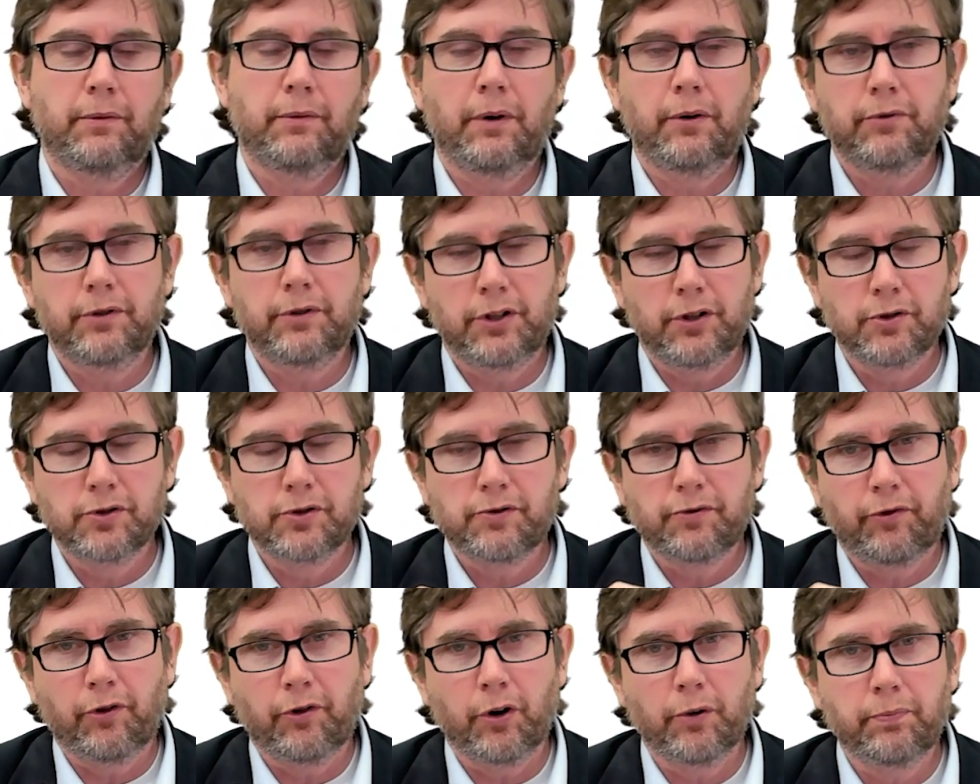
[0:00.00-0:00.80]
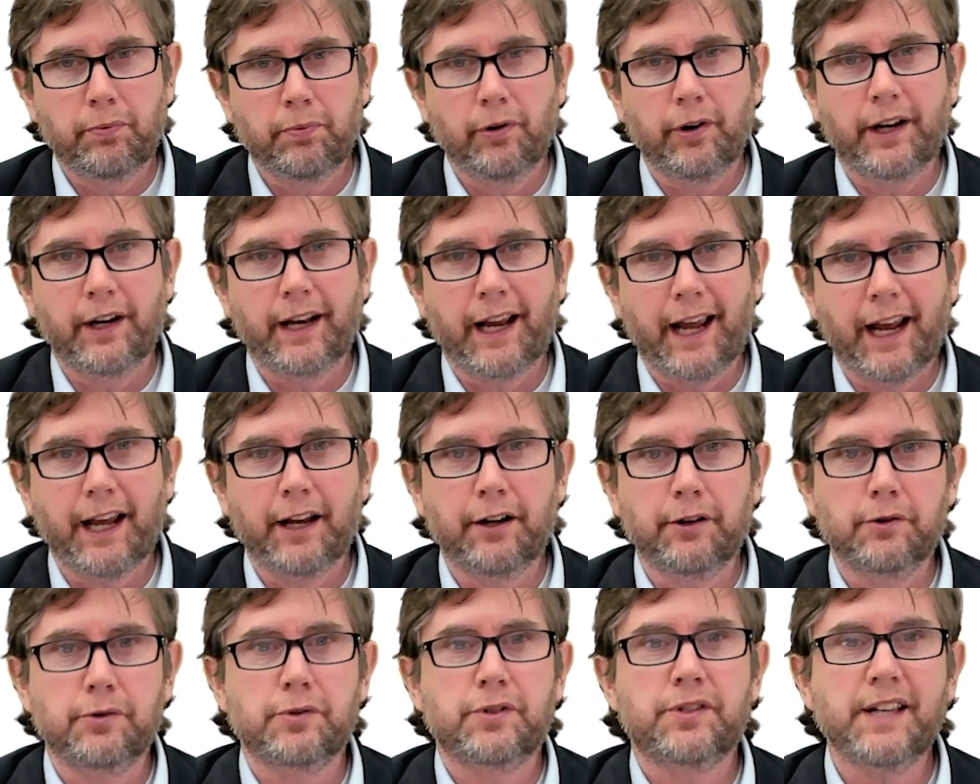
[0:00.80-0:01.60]
We would use
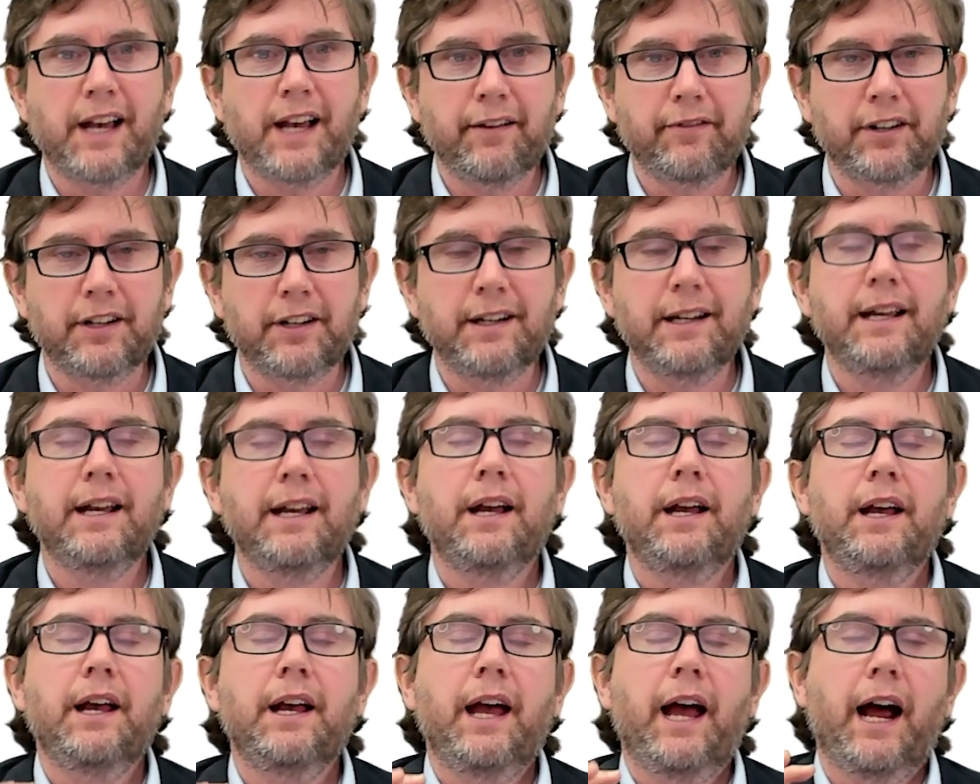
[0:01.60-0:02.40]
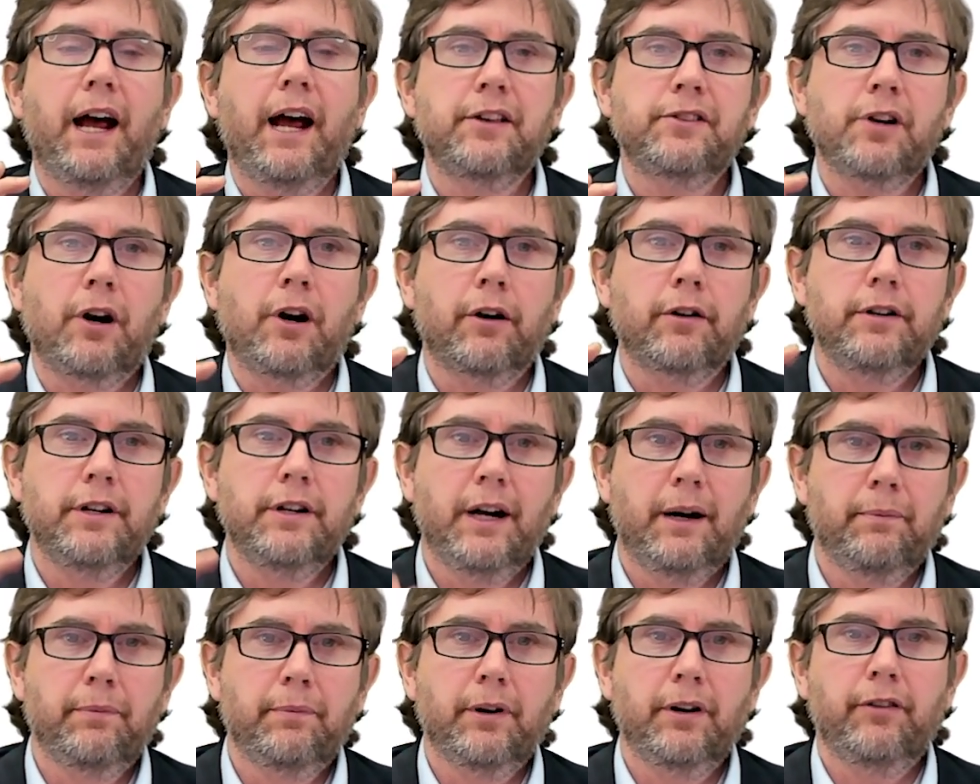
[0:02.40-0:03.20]
4.807 as our
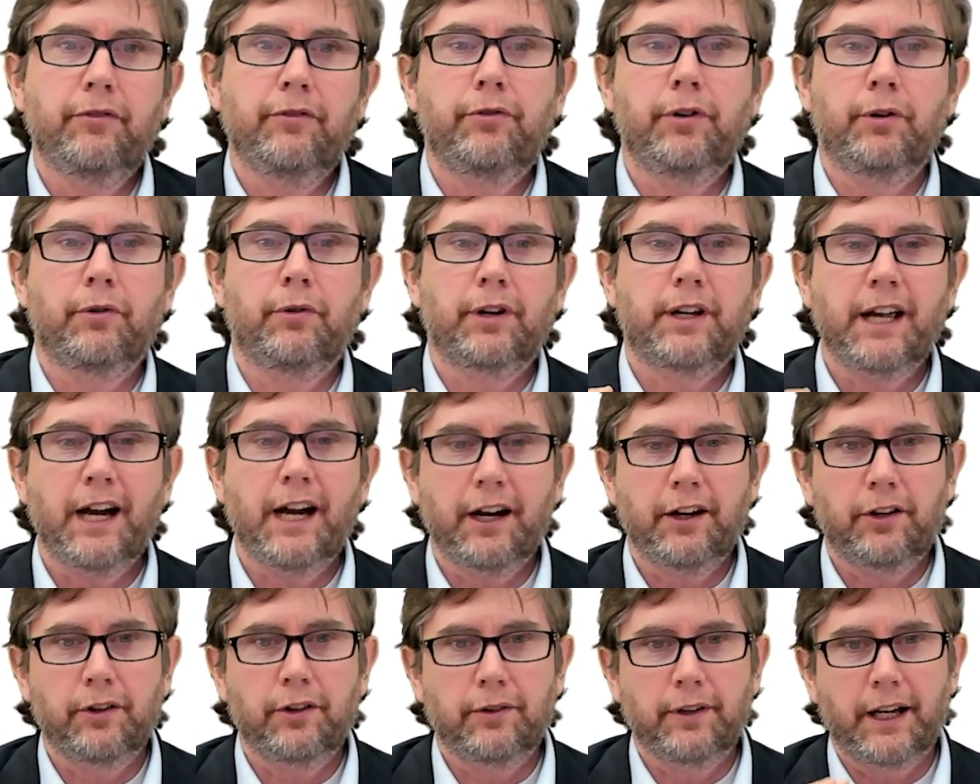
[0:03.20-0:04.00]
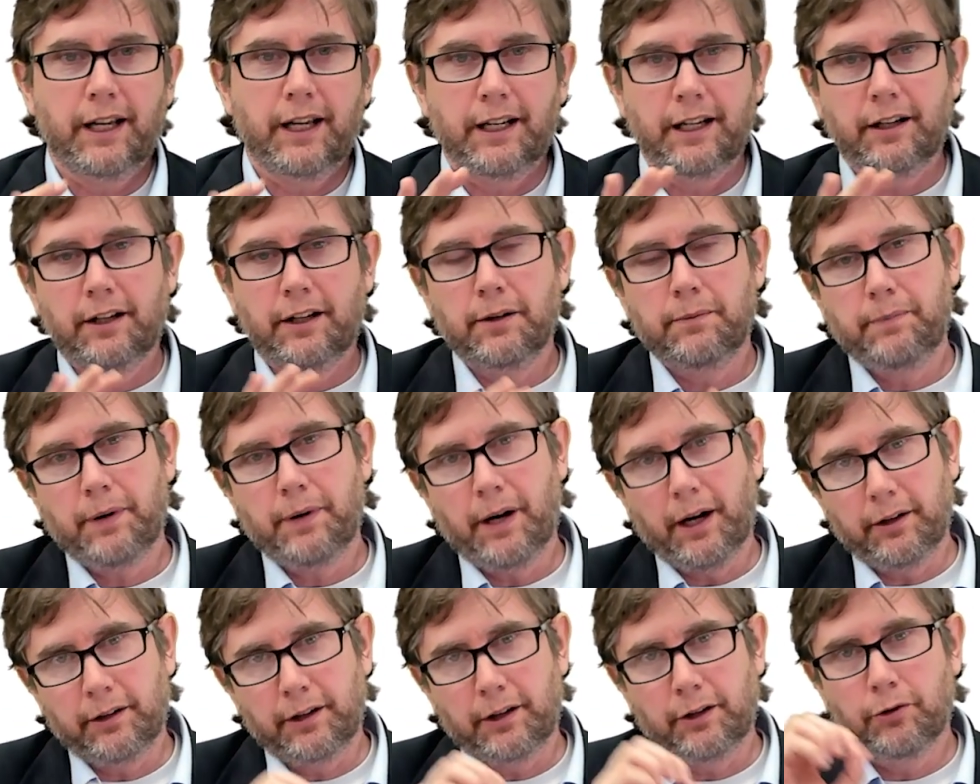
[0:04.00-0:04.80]
number if we were calculating
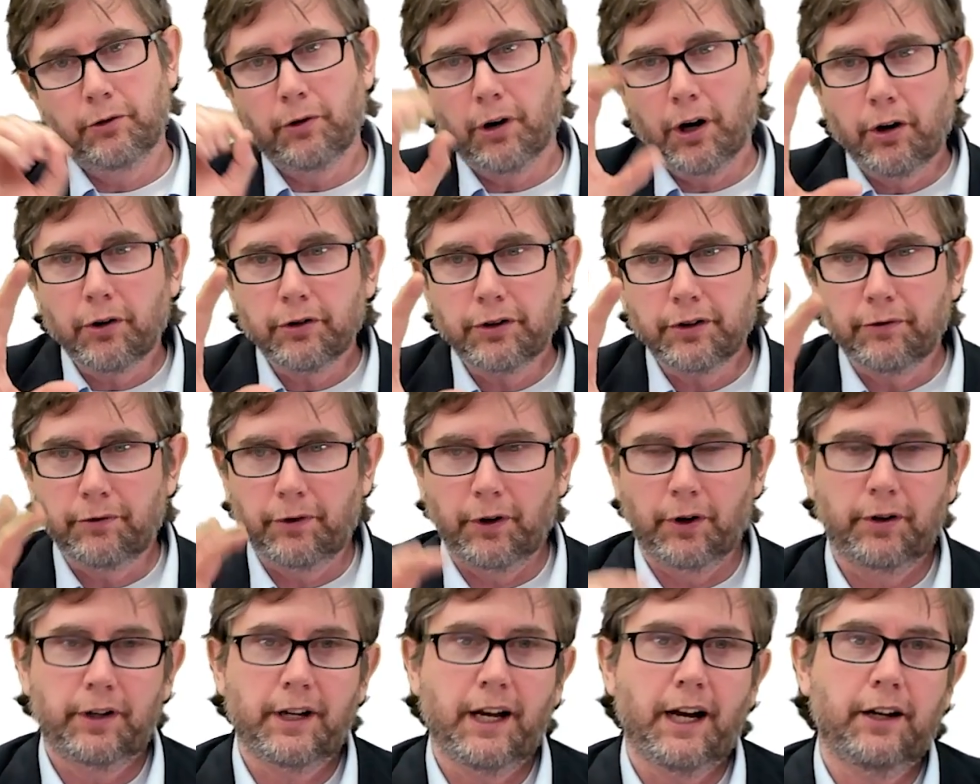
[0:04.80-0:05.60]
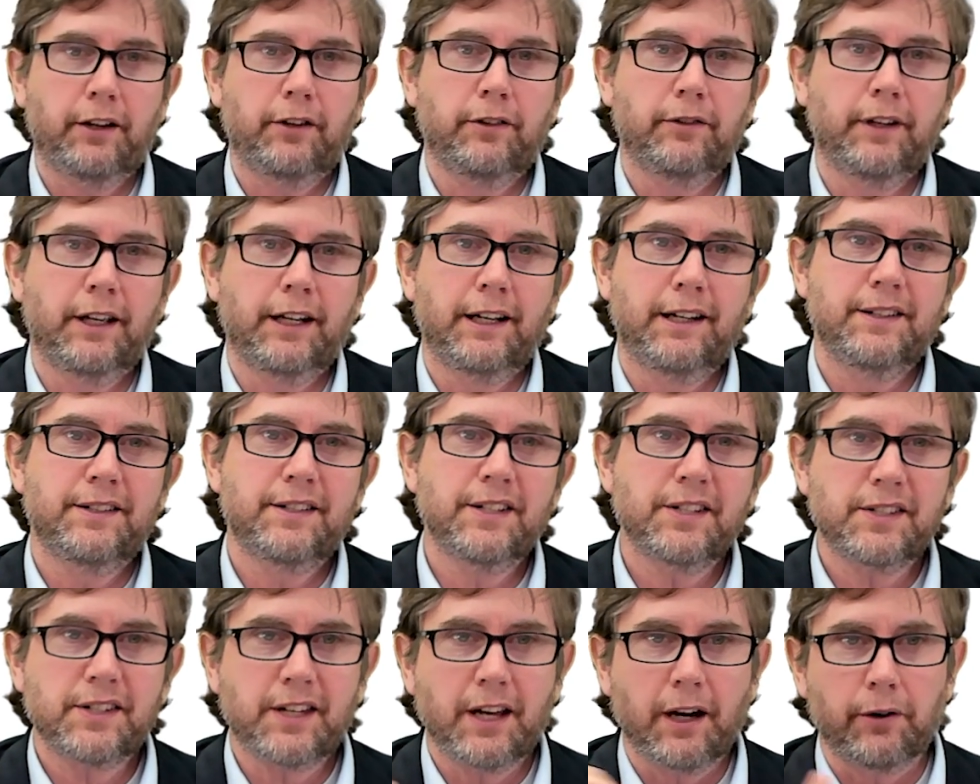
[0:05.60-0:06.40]
compounding growth, if we were calculating
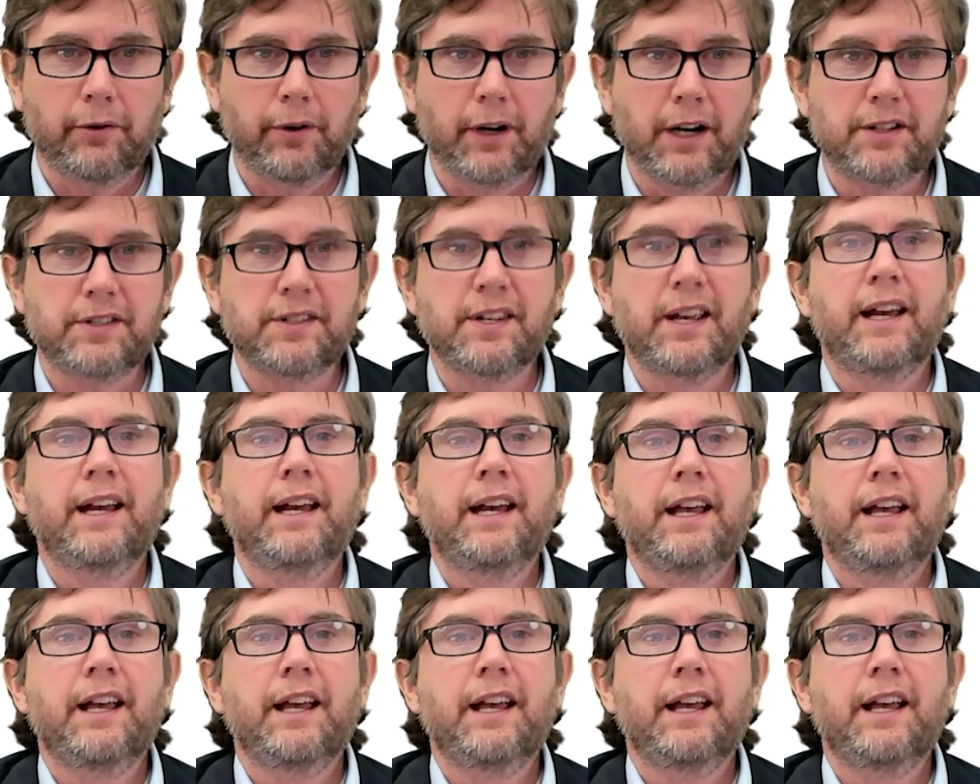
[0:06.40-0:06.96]
discount rates.